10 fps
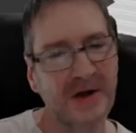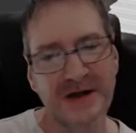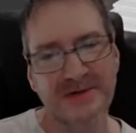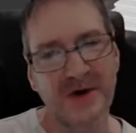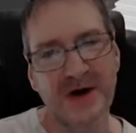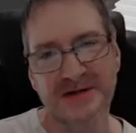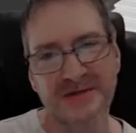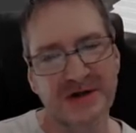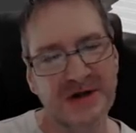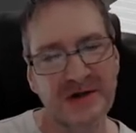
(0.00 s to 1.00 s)
I use
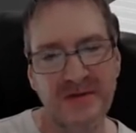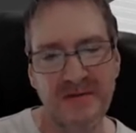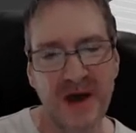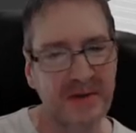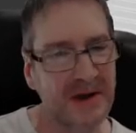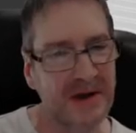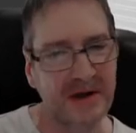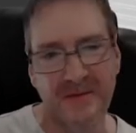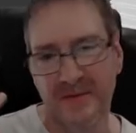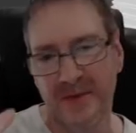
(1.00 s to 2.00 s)
Rizom to do U V
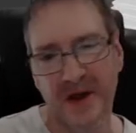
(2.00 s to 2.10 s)
mapping,